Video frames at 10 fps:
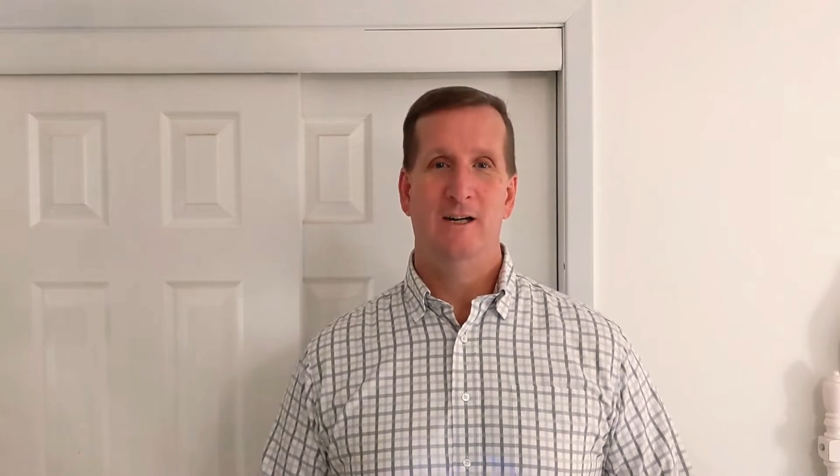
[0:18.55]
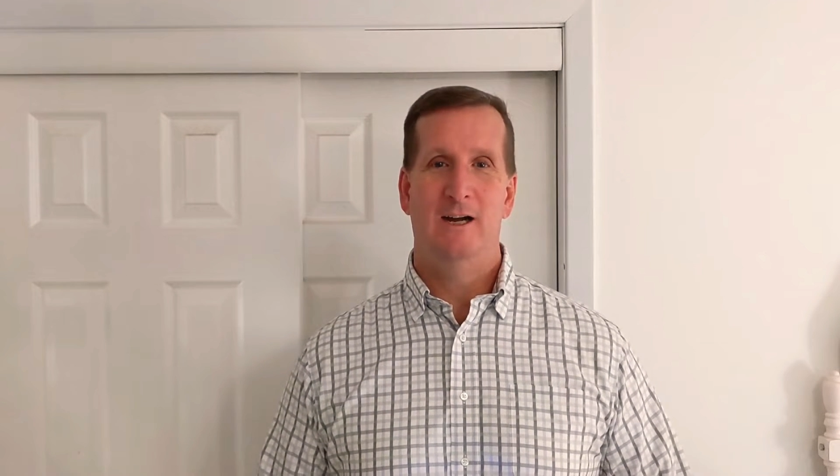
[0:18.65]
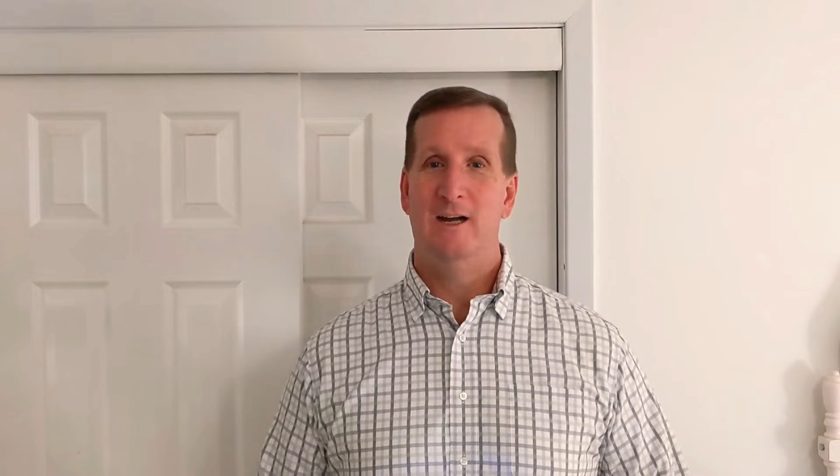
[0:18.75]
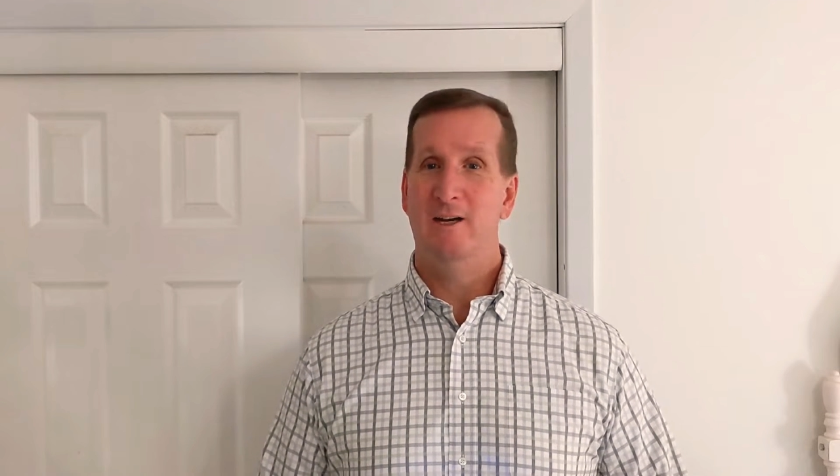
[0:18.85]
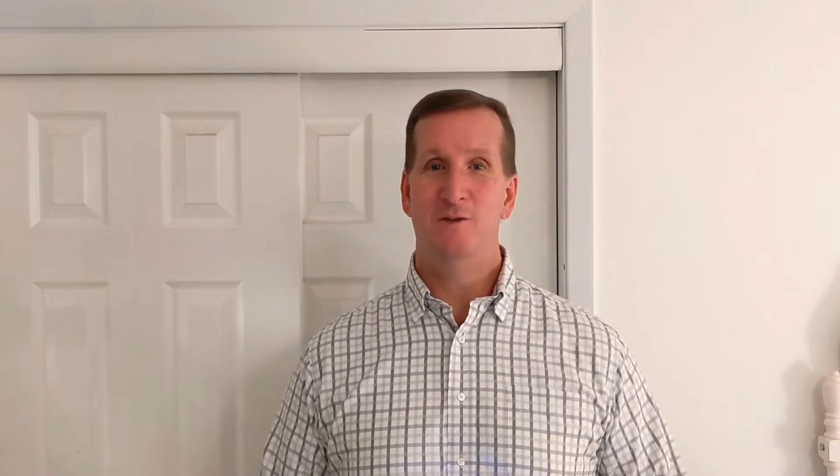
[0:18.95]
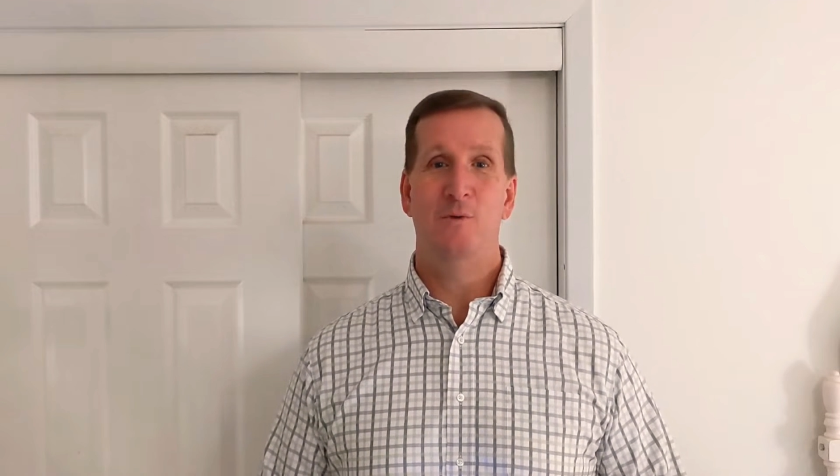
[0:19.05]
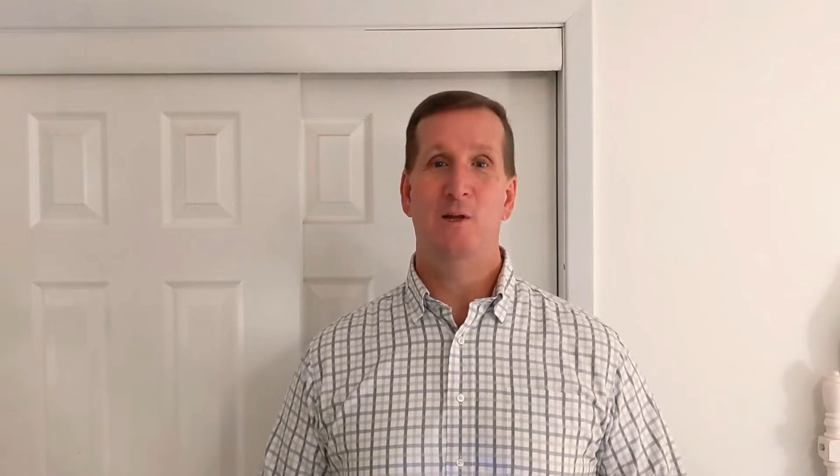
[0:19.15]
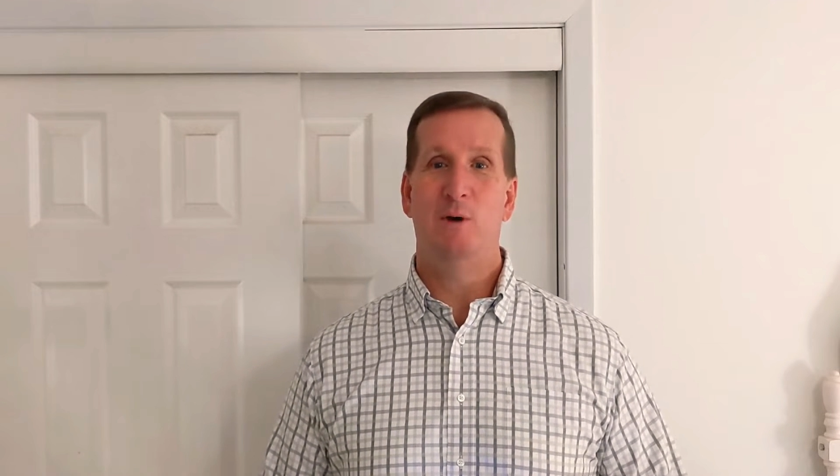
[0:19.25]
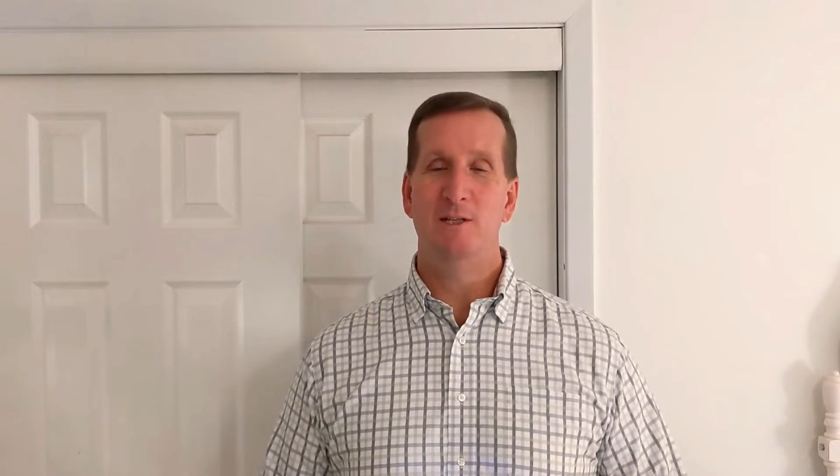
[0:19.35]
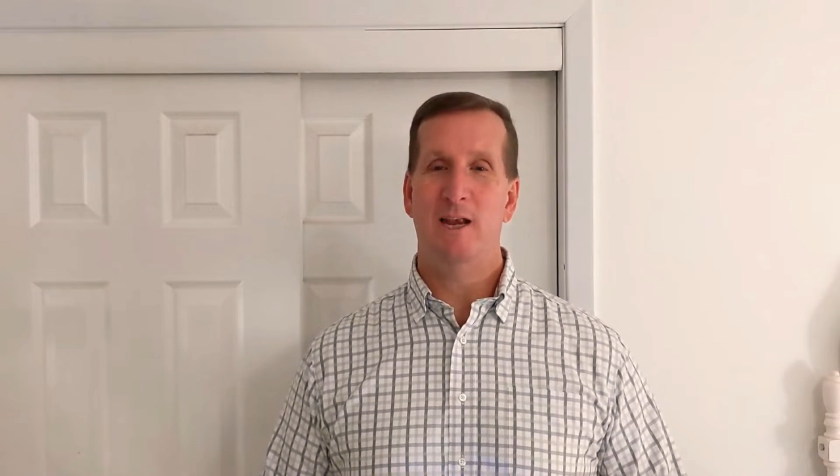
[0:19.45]
Uh, I just
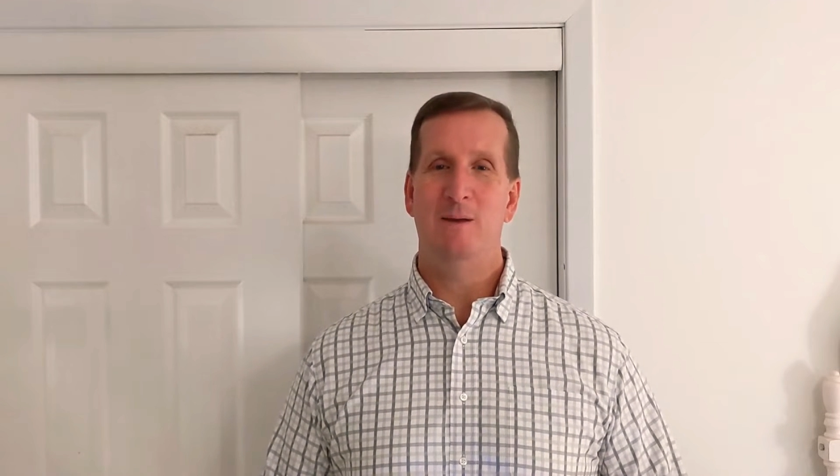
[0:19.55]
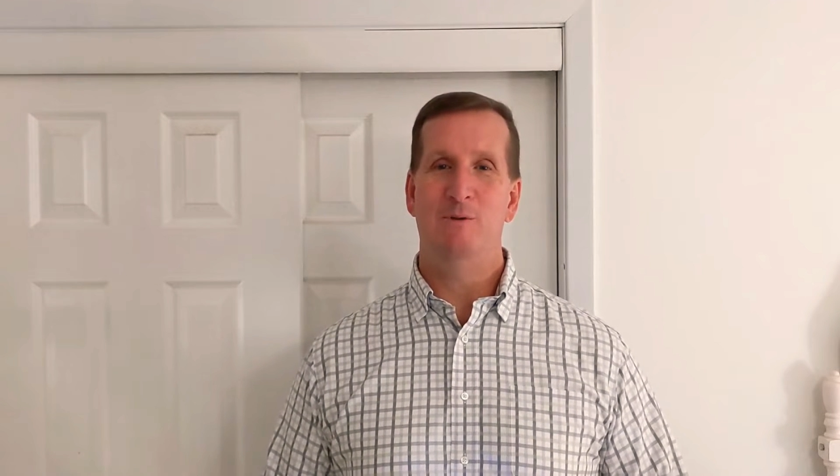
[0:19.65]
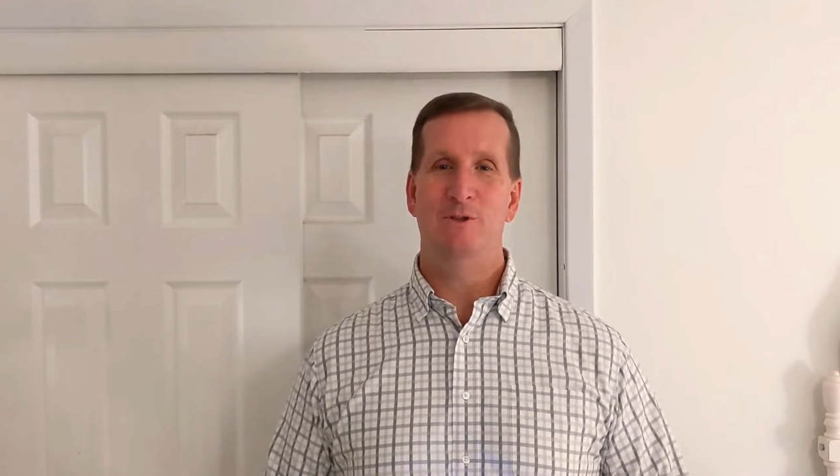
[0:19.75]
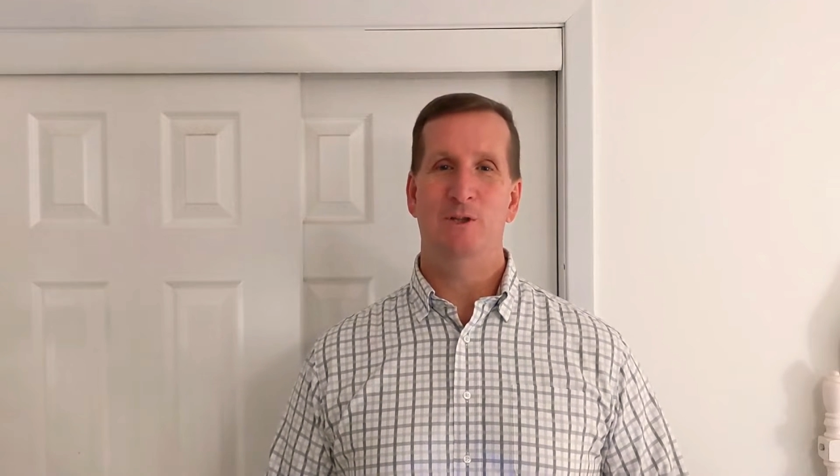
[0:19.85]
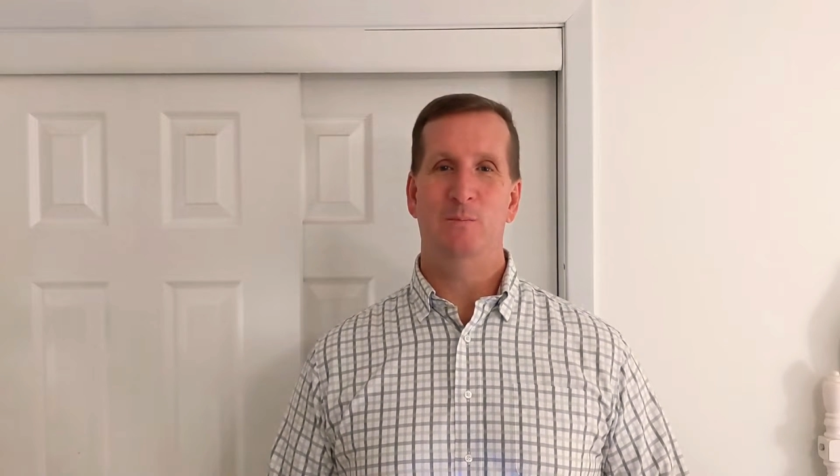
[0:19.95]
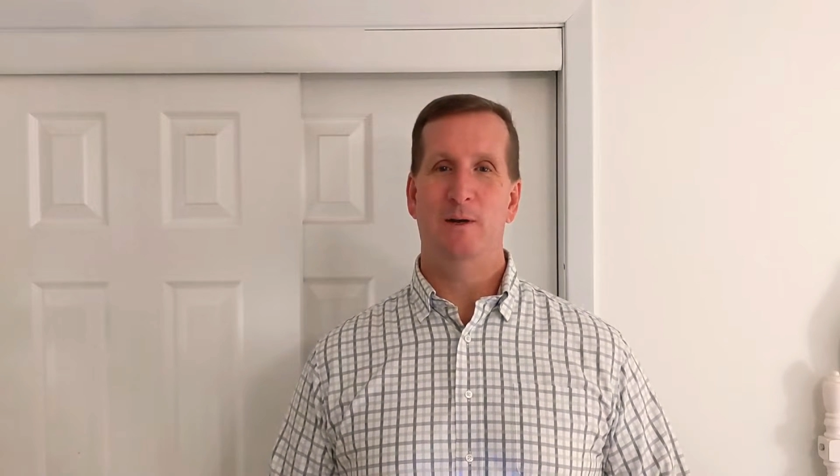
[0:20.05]
really wasn't able to,